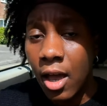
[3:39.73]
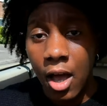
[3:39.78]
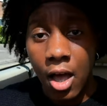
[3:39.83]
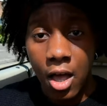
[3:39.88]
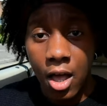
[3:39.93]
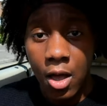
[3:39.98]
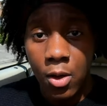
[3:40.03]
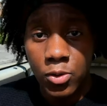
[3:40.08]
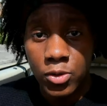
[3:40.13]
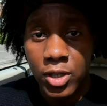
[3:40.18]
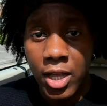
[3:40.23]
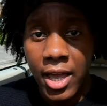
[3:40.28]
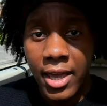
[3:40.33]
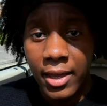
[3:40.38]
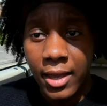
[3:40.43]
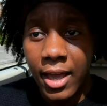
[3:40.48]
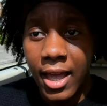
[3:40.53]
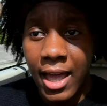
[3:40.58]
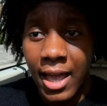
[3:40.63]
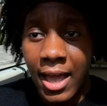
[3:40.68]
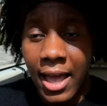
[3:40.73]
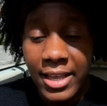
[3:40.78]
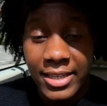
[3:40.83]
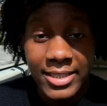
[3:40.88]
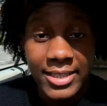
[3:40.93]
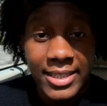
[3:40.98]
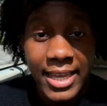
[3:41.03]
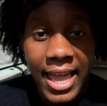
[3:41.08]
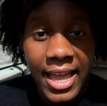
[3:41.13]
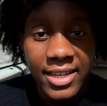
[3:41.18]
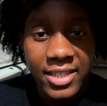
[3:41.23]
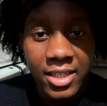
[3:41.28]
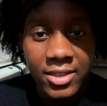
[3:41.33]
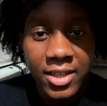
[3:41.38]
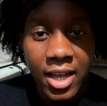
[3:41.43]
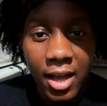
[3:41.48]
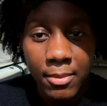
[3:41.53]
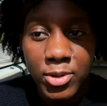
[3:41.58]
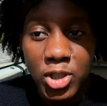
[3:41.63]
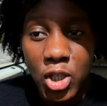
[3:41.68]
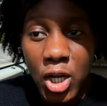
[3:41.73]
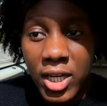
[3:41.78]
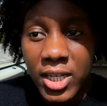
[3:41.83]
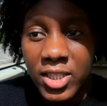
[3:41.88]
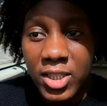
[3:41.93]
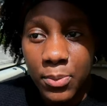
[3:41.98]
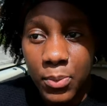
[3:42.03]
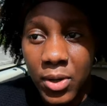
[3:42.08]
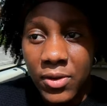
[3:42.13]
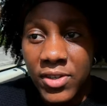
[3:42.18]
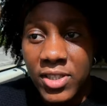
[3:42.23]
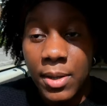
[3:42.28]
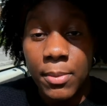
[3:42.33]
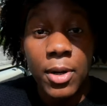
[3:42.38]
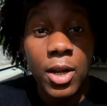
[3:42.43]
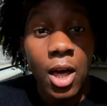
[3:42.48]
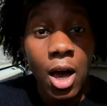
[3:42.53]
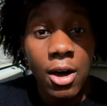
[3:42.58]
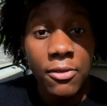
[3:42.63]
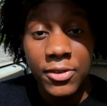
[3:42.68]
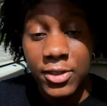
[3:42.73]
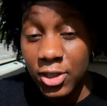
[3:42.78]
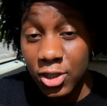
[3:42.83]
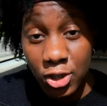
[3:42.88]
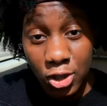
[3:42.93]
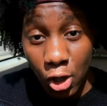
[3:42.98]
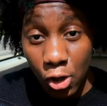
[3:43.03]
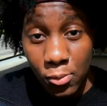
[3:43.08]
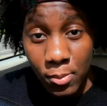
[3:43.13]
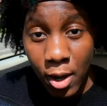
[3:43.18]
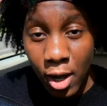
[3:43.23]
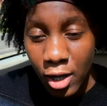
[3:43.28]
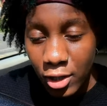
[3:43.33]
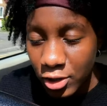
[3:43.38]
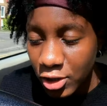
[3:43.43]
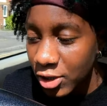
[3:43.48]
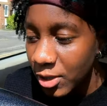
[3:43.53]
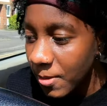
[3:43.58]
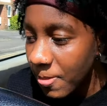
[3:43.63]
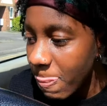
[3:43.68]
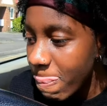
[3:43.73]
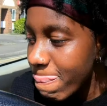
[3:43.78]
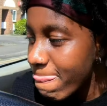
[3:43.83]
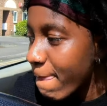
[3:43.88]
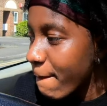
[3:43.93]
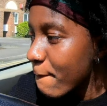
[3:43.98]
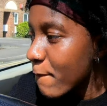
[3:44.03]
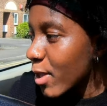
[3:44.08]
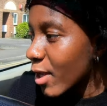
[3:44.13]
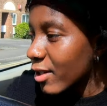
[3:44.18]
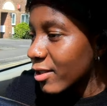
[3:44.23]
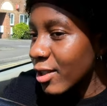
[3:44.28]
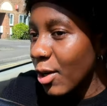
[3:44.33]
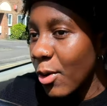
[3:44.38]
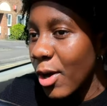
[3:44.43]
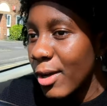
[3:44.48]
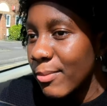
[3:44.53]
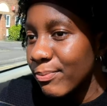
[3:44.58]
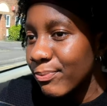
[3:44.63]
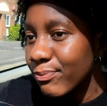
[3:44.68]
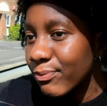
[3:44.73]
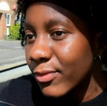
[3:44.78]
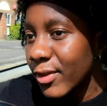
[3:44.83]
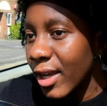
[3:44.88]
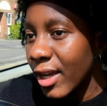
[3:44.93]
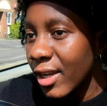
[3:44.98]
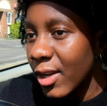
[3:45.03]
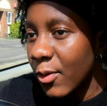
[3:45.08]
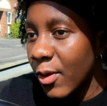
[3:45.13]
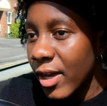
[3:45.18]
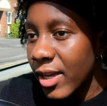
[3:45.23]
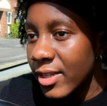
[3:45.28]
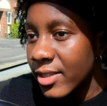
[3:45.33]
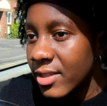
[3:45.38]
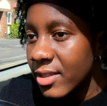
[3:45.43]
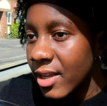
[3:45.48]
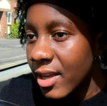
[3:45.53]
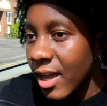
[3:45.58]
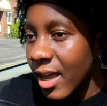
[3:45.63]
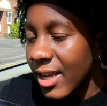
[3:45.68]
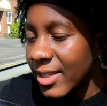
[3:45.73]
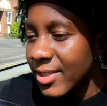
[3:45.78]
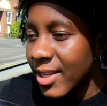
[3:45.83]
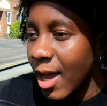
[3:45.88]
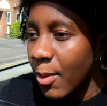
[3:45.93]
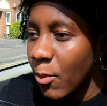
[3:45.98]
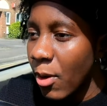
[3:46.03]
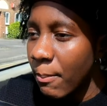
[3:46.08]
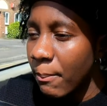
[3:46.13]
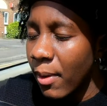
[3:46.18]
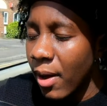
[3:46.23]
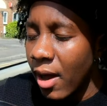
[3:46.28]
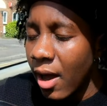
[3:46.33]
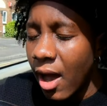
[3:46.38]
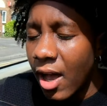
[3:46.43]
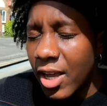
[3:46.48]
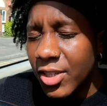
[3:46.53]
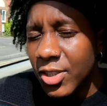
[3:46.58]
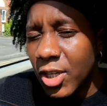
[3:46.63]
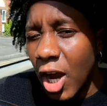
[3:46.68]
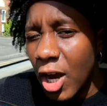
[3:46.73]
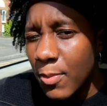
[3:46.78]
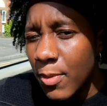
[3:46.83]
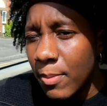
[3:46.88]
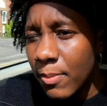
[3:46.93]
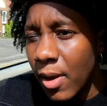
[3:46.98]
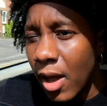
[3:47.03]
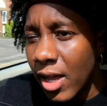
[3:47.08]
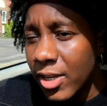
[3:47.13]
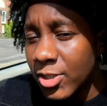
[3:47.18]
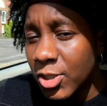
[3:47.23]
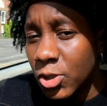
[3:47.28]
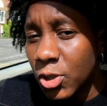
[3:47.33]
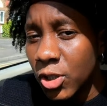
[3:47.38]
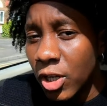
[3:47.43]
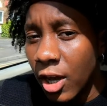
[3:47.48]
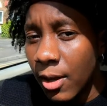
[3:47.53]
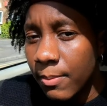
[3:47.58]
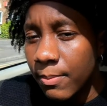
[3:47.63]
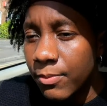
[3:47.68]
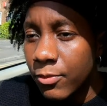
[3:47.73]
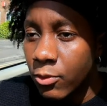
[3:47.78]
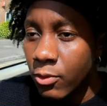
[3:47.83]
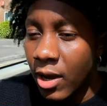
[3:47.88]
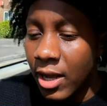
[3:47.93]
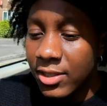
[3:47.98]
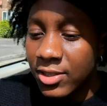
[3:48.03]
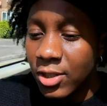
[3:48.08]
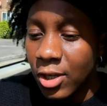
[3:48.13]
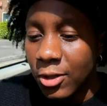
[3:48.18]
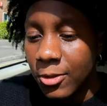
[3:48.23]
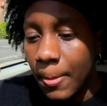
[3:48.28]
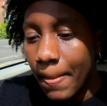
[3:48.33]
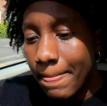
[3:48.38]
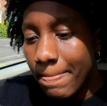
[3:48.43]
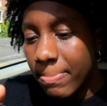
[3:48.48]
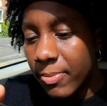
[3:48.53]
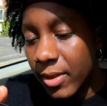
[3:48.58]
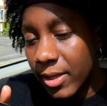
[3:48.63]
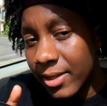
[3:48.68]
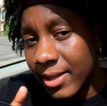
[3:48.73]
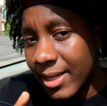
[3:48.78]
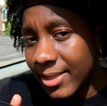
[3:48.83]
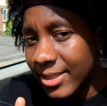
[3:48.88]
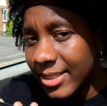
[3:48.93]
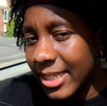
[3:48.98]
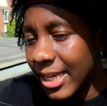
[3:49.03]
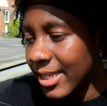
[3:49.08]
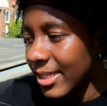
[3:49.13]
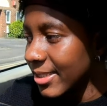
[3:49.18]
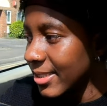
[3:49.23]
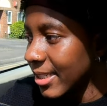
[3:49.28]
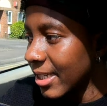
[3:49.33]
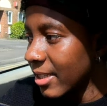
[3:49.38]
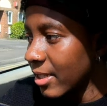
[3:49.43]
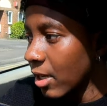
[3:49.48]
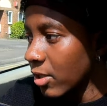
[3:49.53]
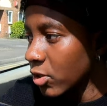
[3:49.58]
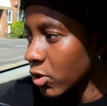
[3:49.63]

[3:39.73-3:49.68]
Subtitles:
I was like scared, because I was like, I'm struggling to breathe because I'm laughing so much. So anyways, as time went by, so I remember I stood up, right? So let's set the scene now.